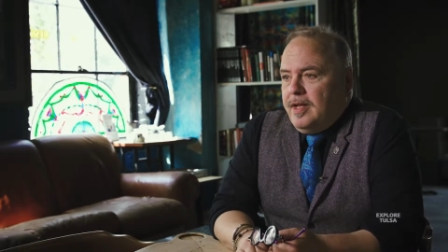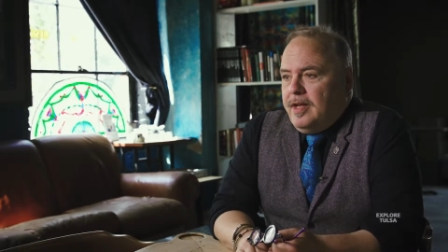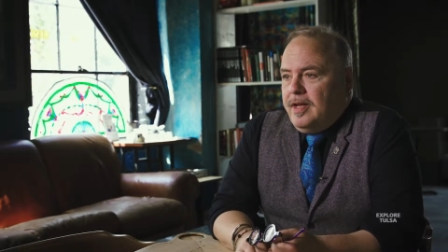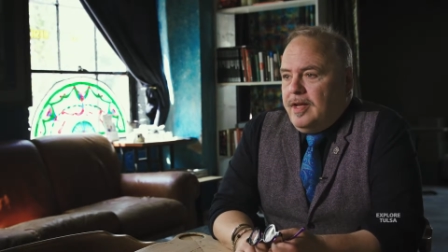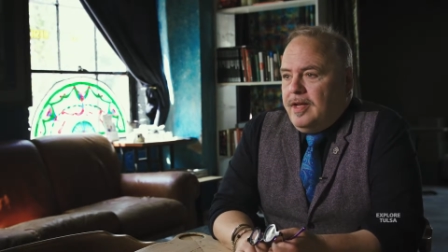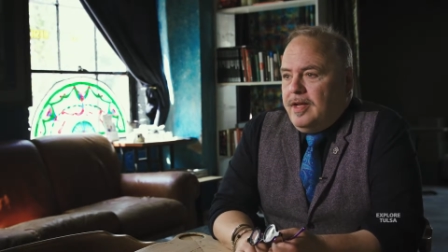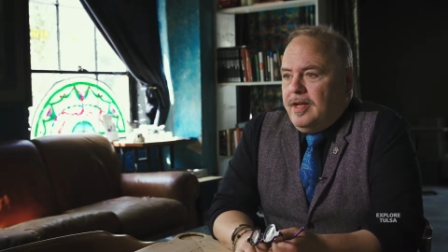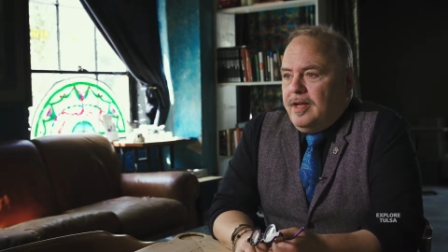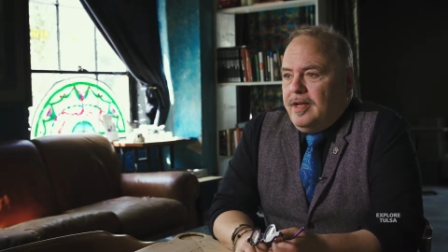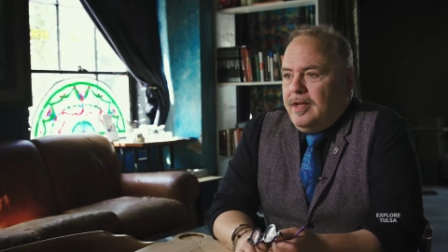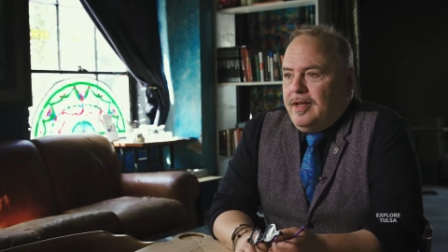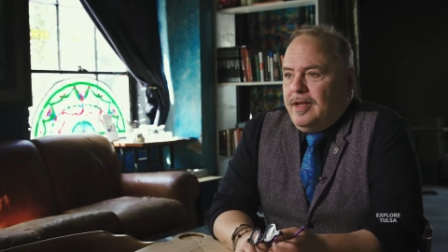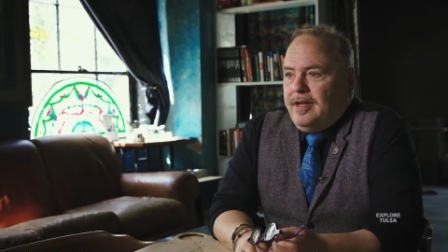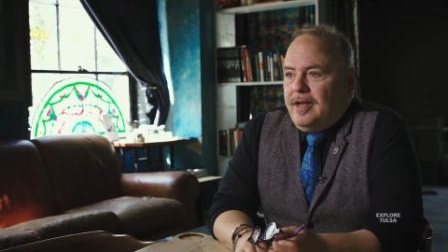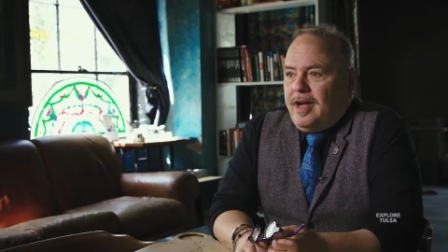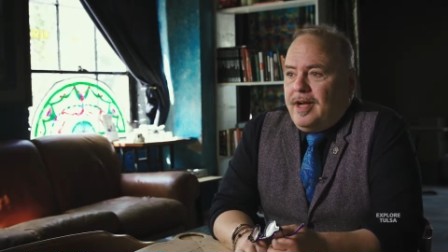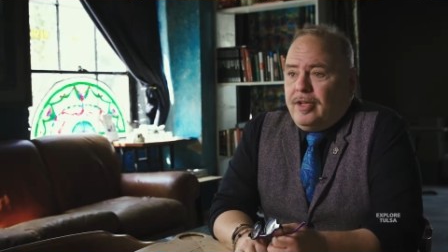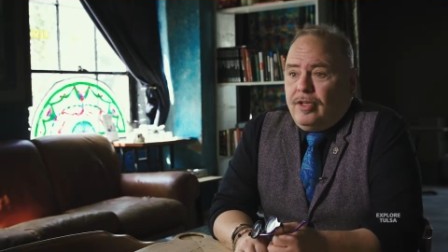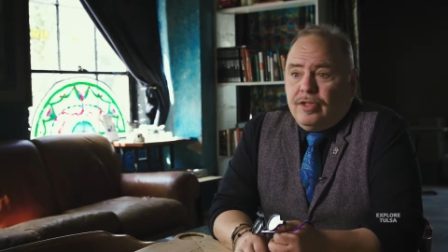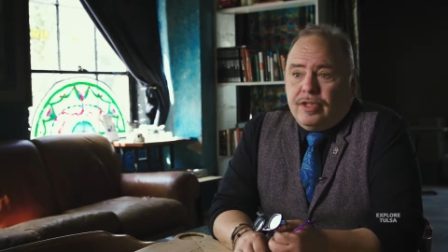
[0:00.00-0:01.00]

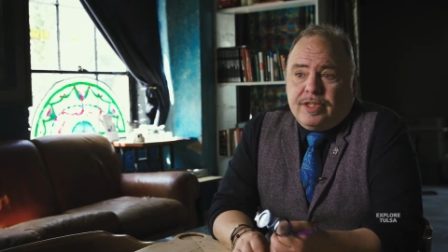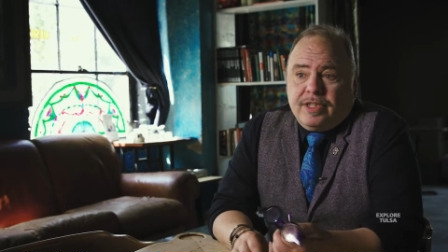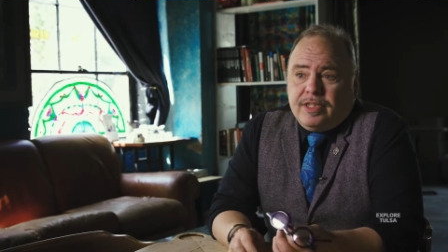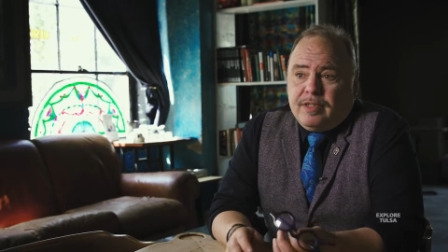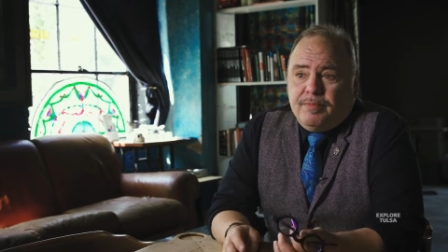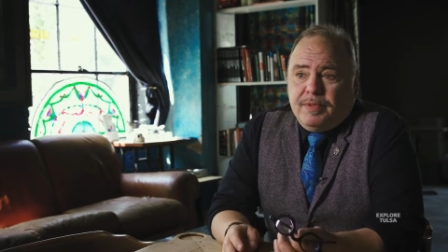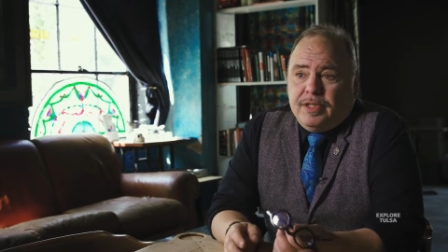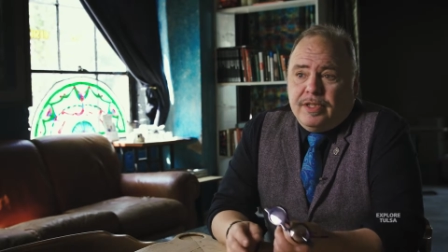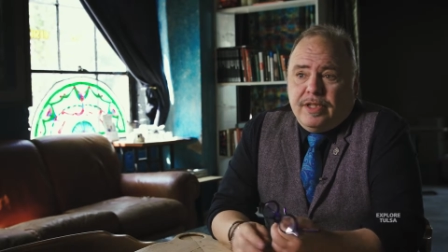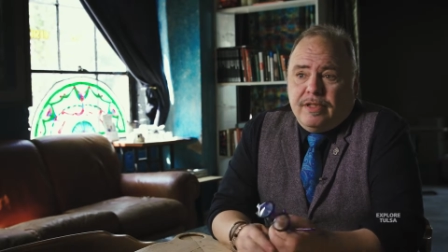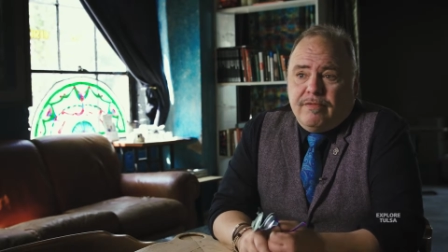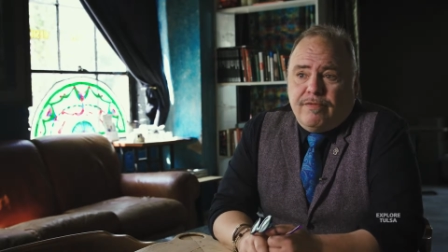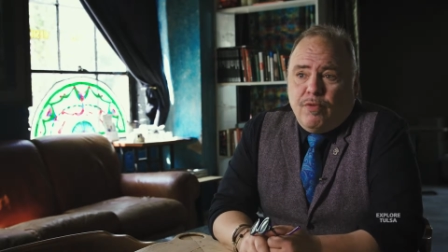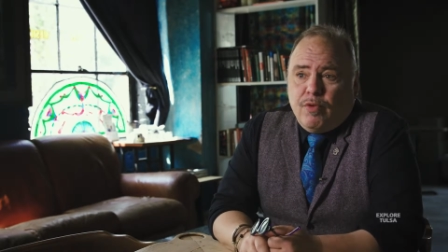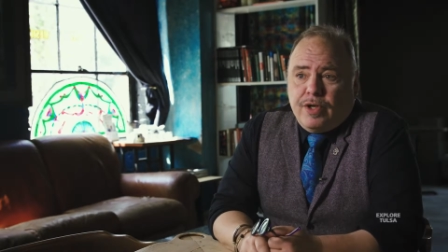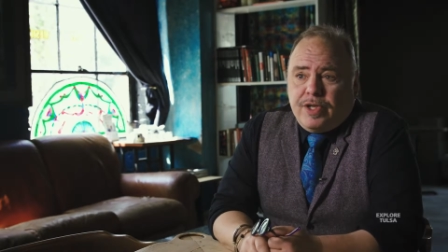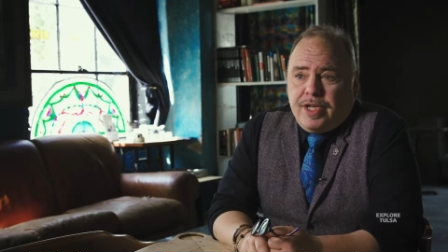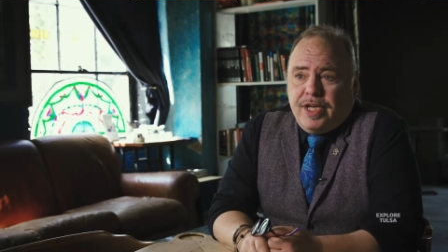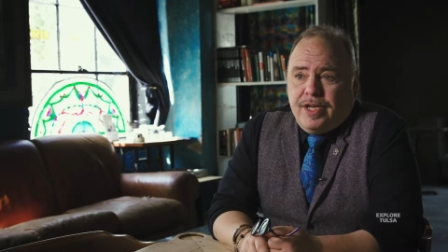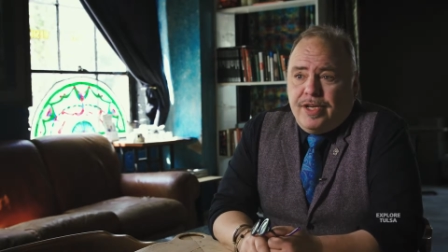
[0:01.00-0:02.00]
I'd looked at the building
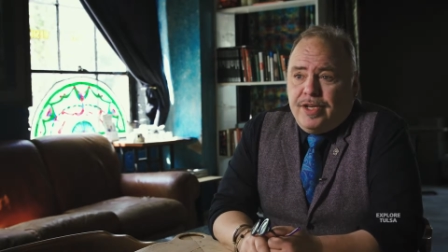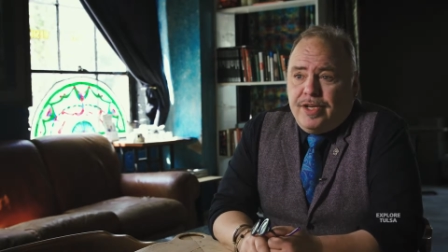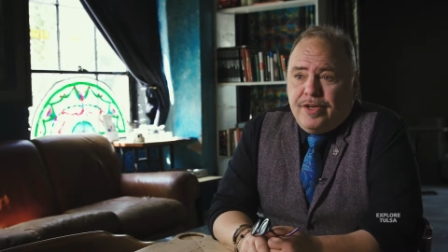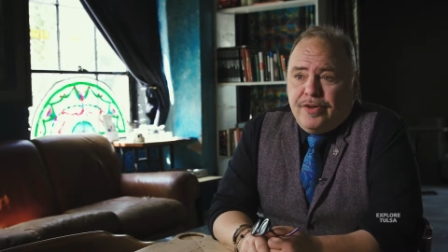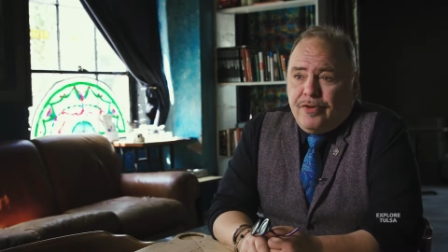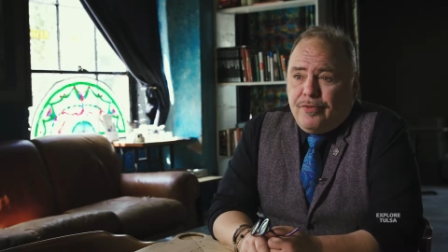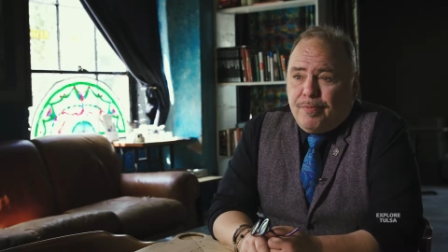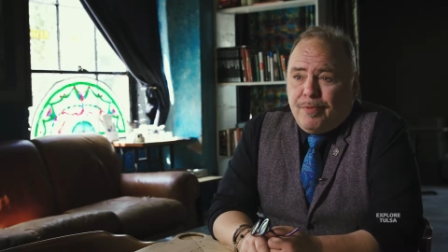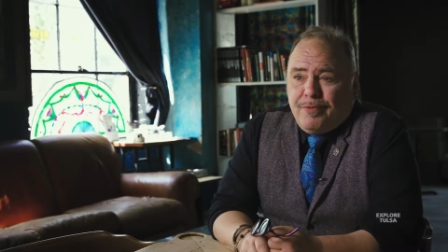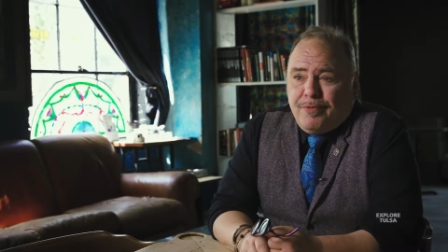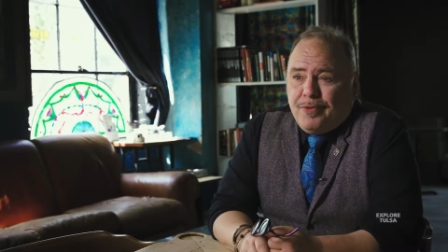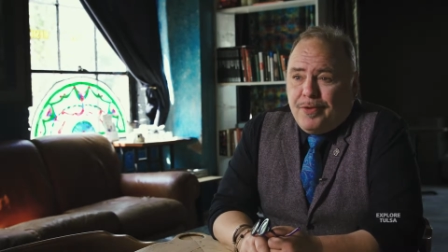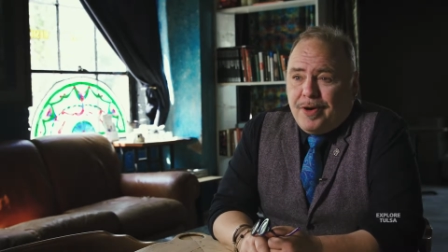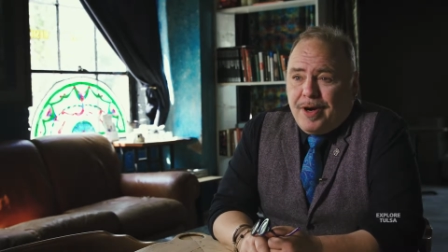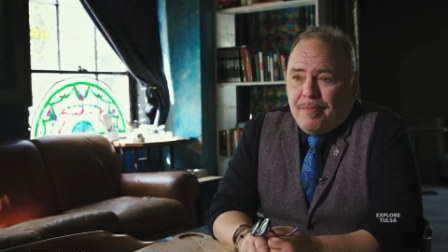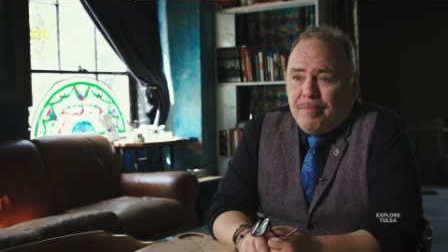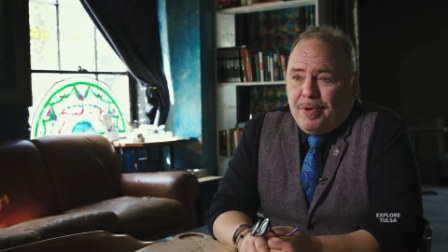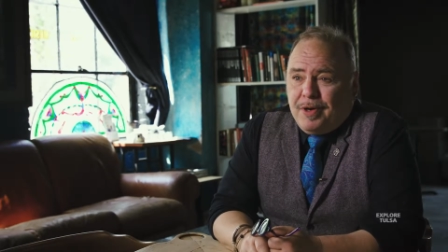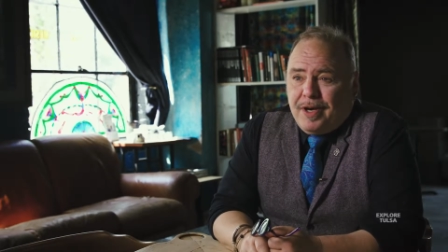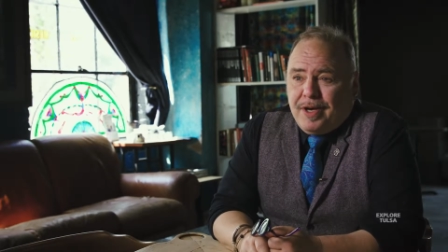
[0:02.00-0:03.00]
14 years before
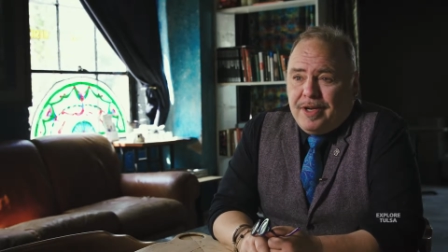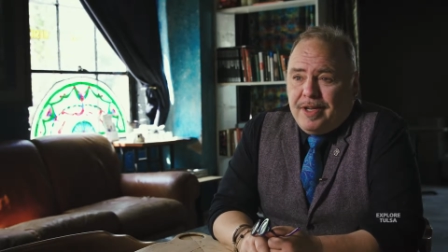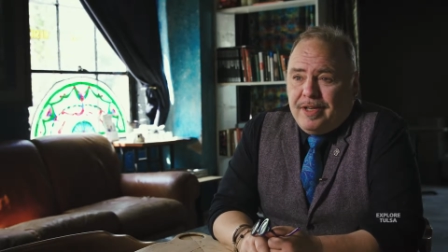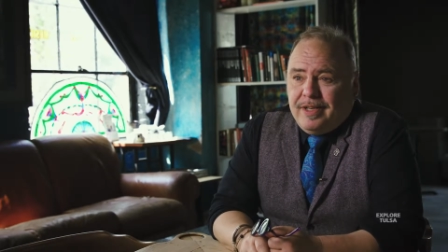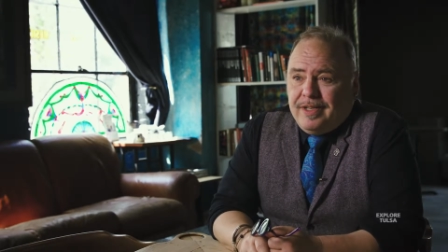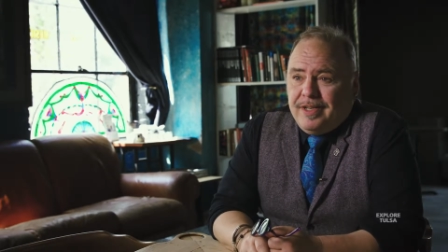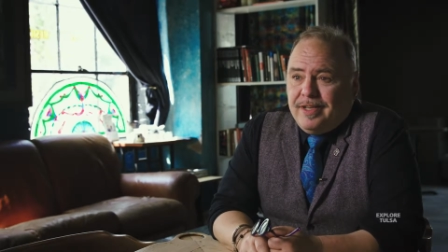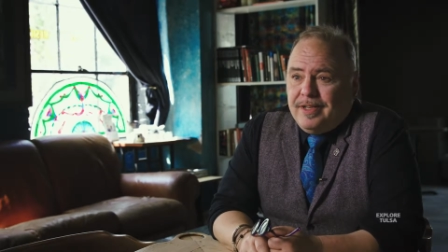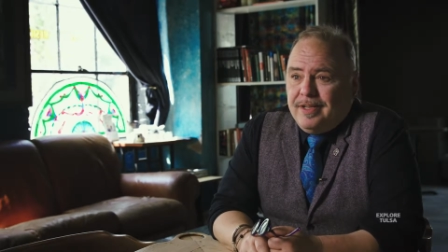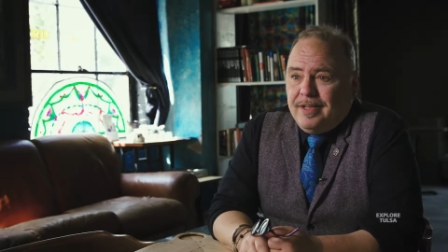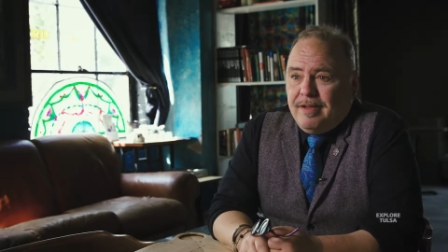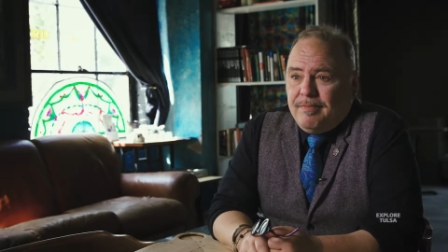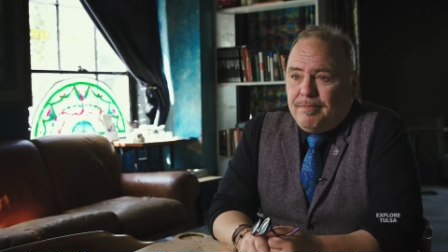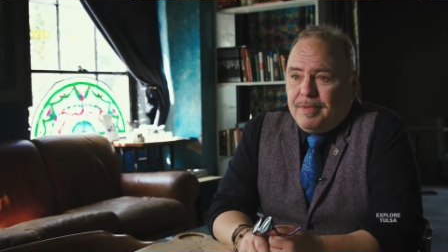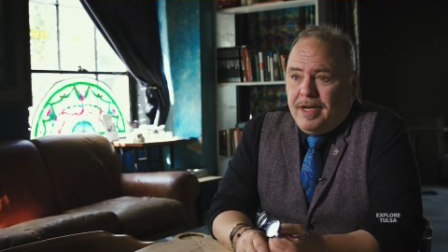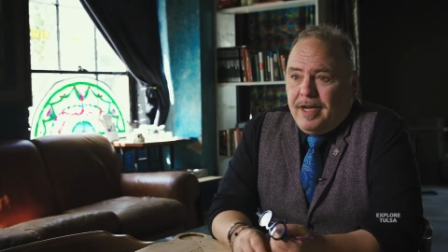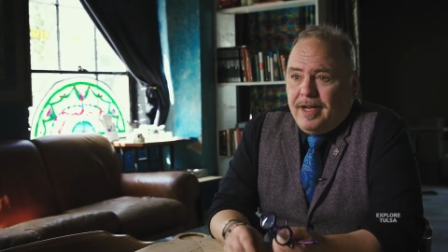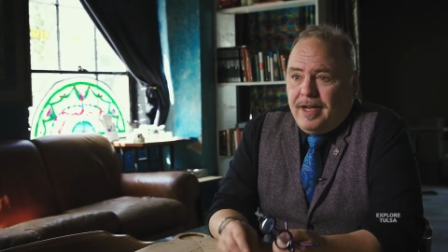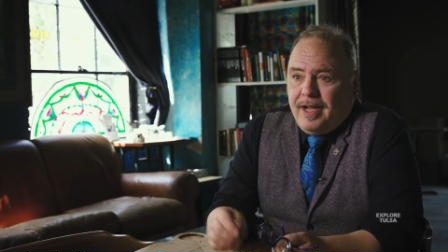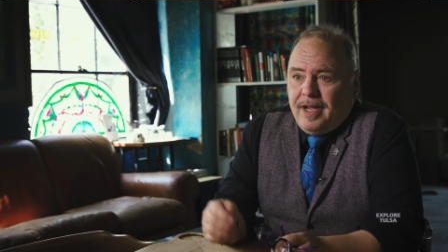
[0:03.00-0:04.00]
I bought it and ended up buying